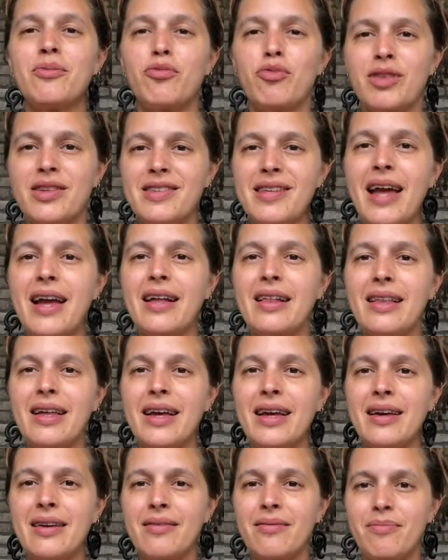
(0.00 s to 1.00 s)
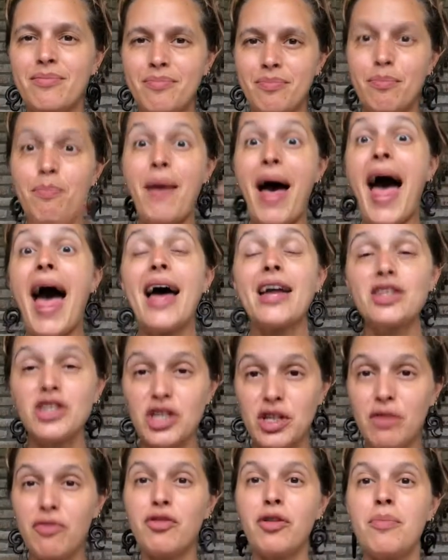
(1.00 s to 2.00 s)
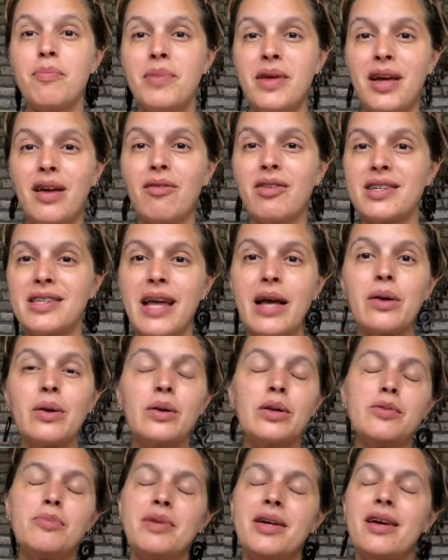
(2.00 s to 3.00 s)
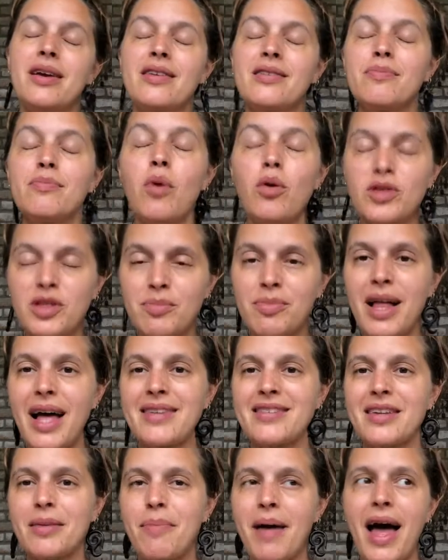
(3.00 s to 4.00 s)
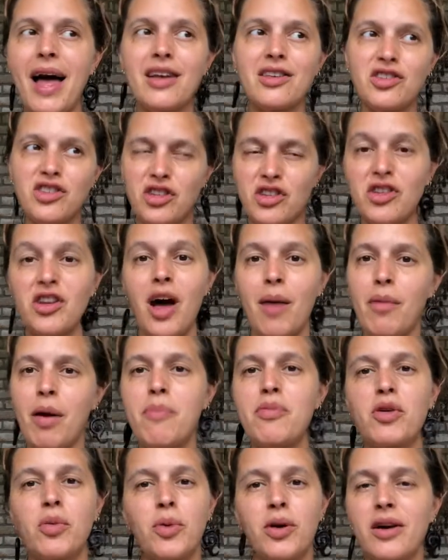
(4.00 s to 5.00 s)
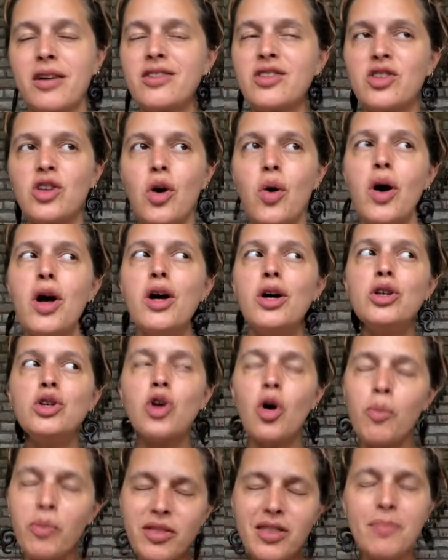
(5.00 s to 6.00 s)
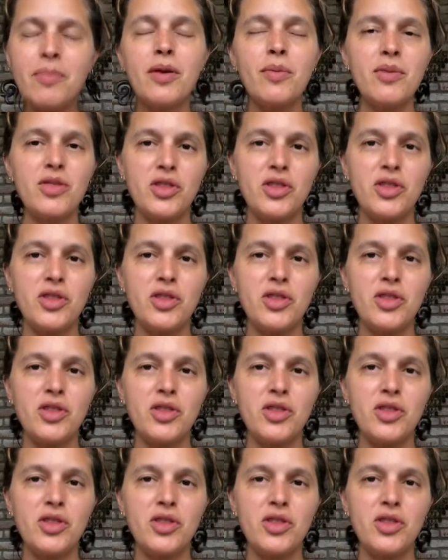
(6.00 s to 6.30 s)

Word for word: recycling batch from being recycled because most plastic bags just gum up the works. So don't put them in